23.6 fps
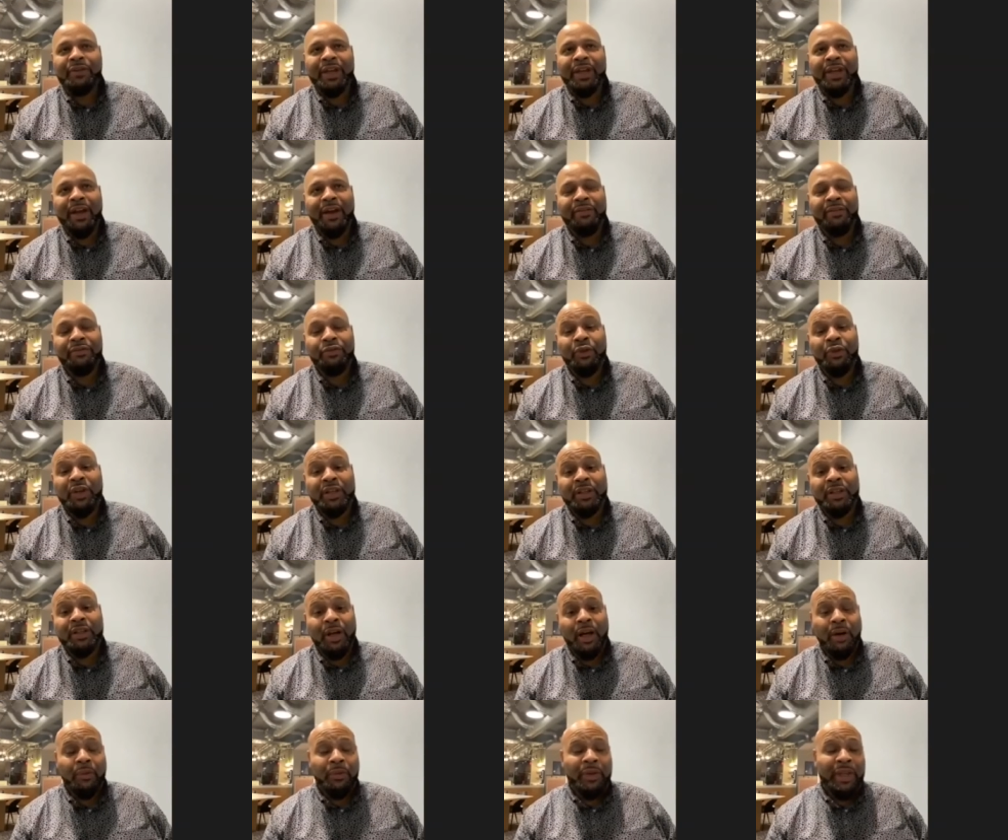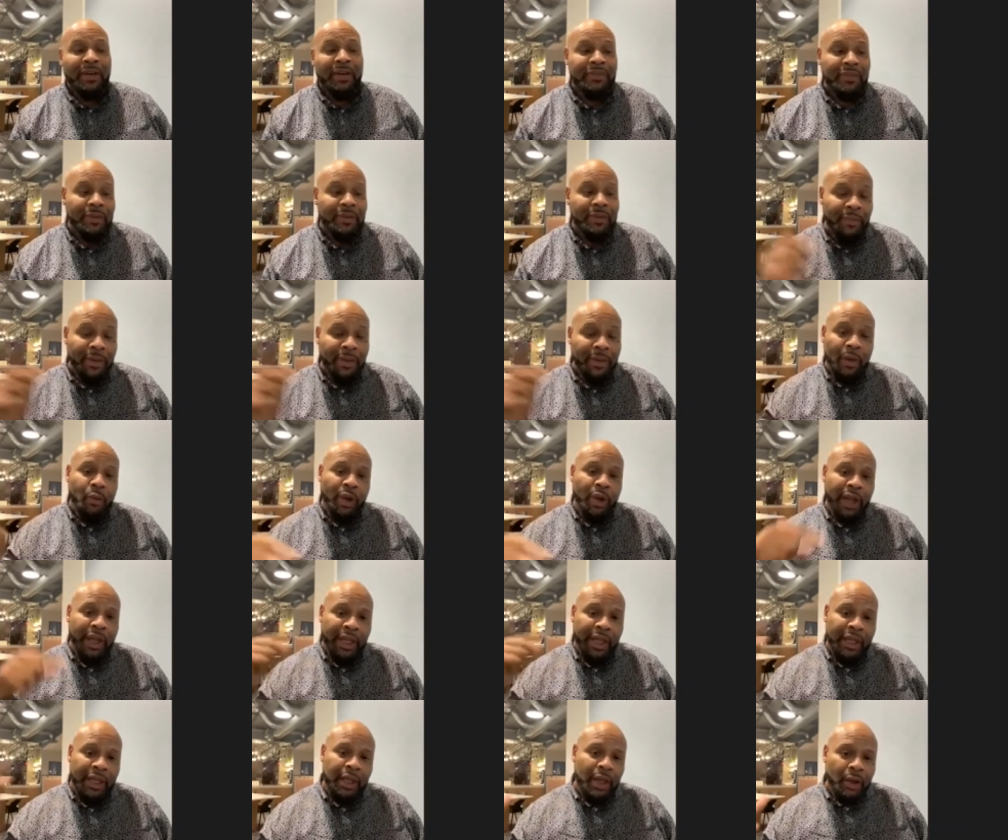We have we have the
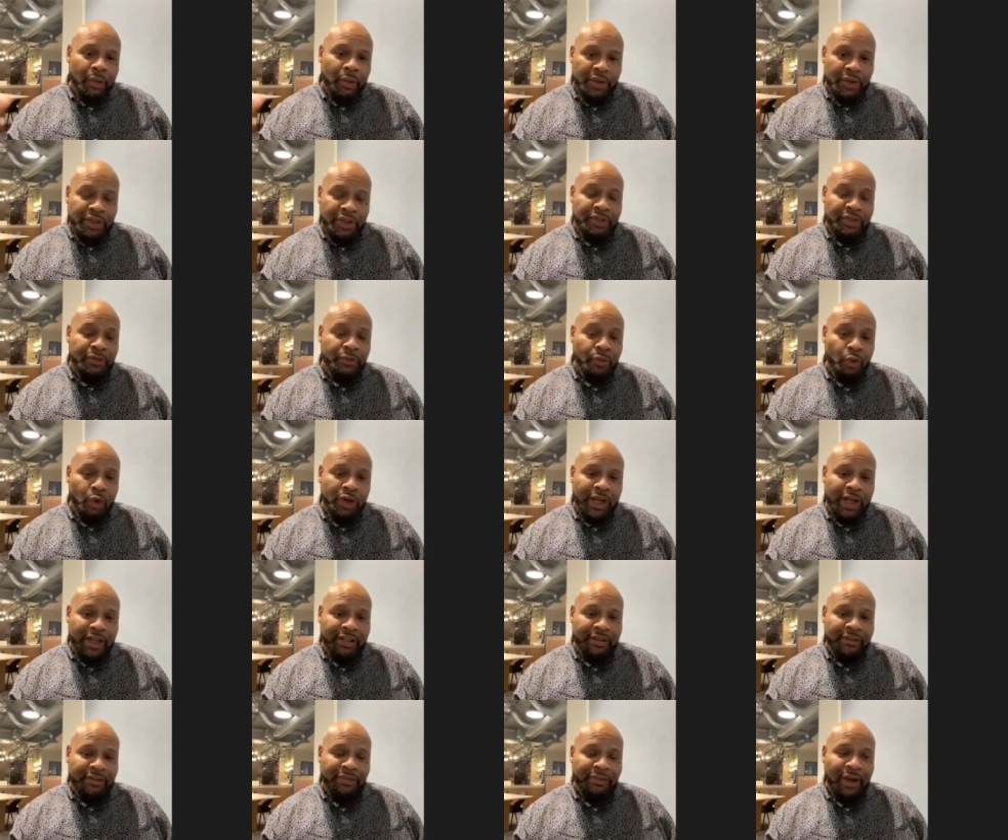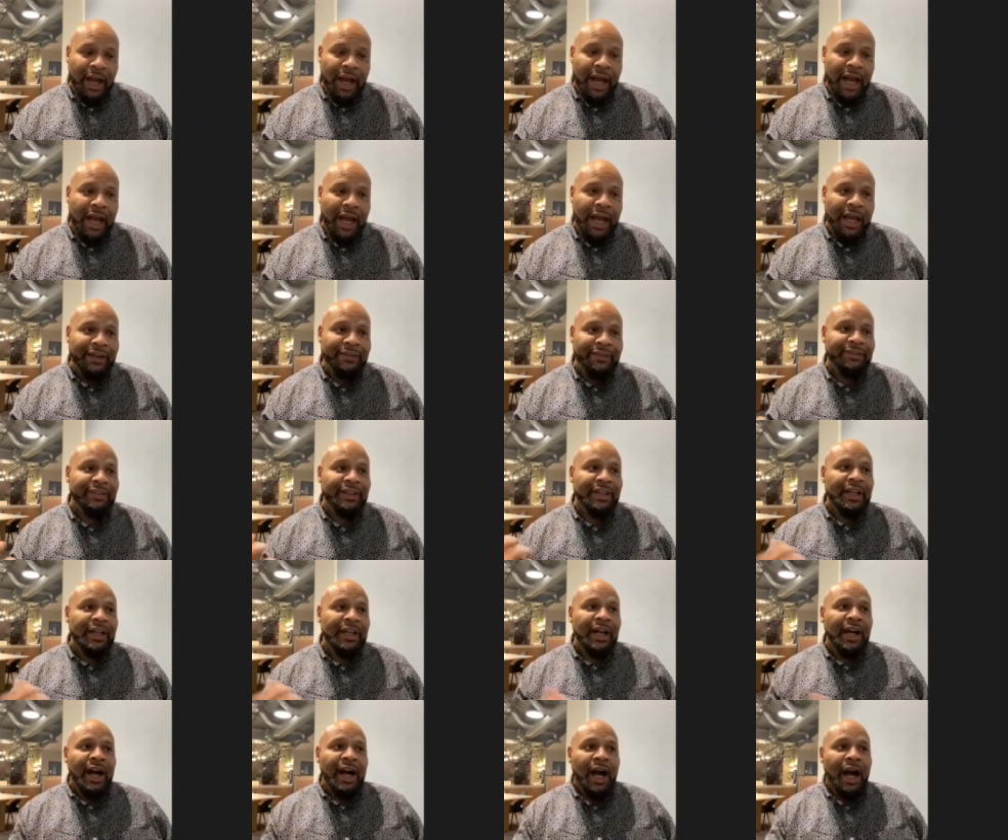Beltway, which is 495,
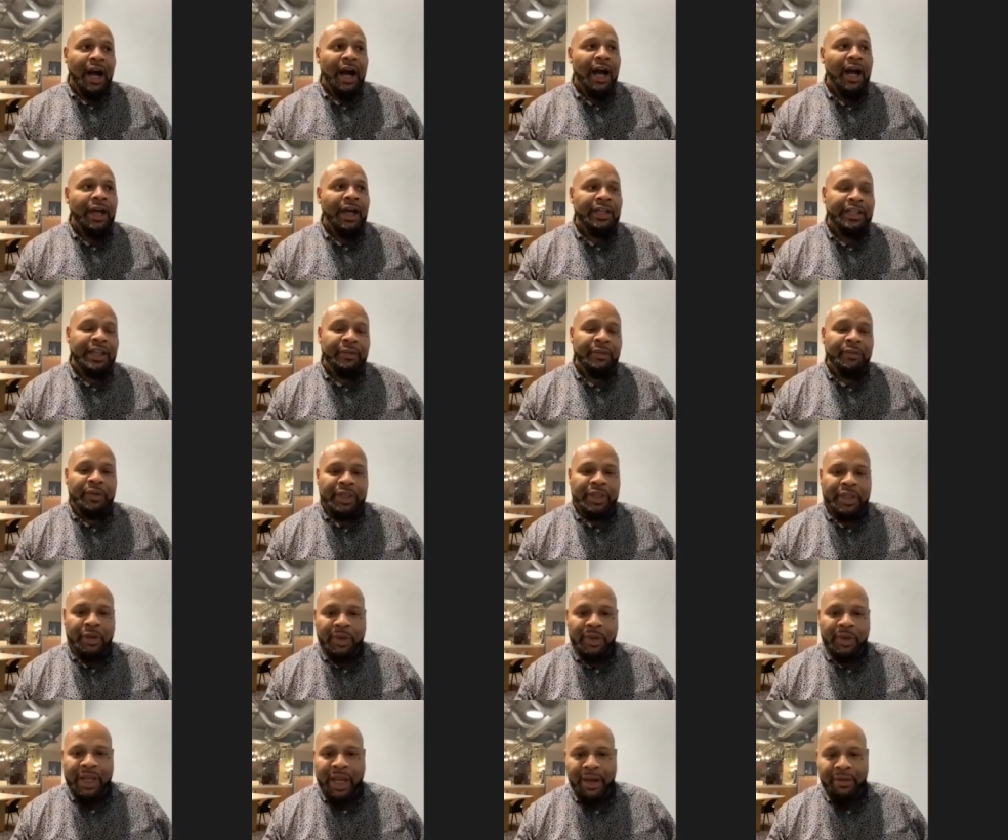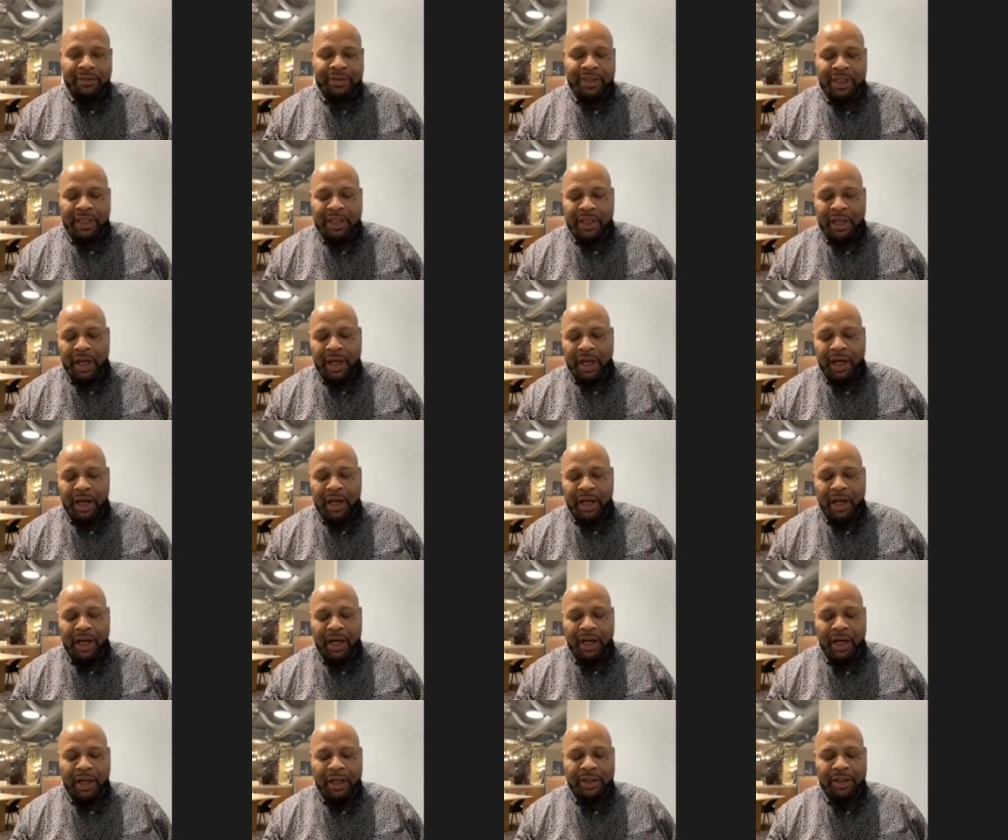and then we have the
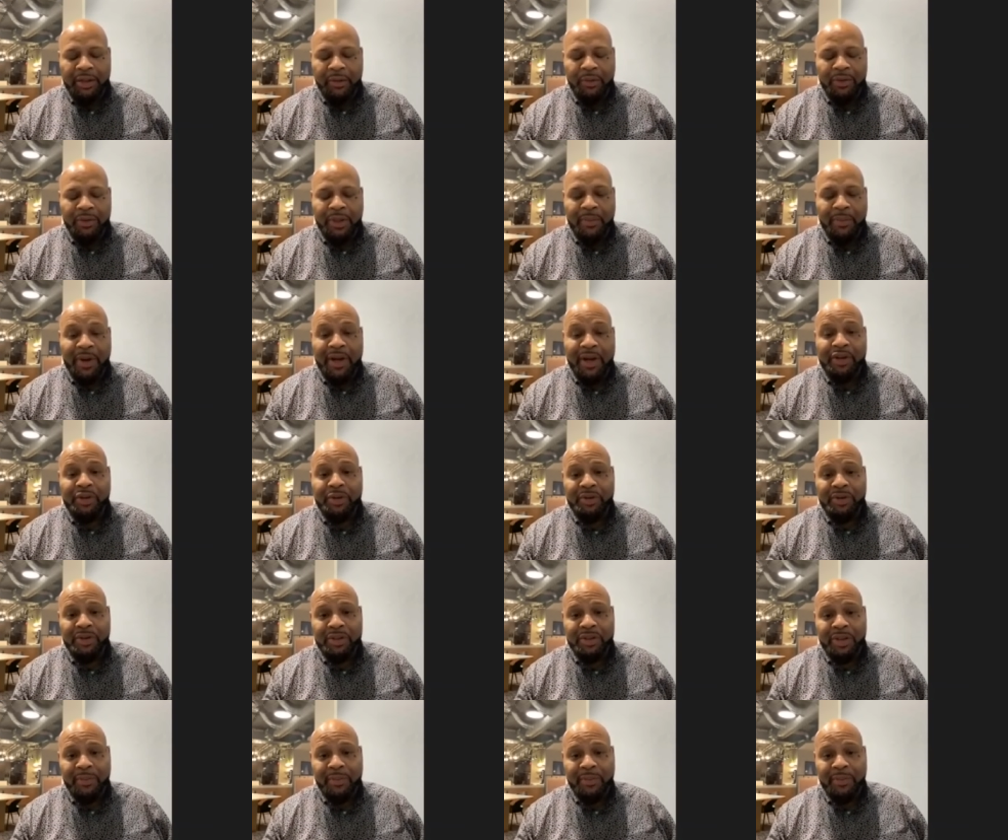metro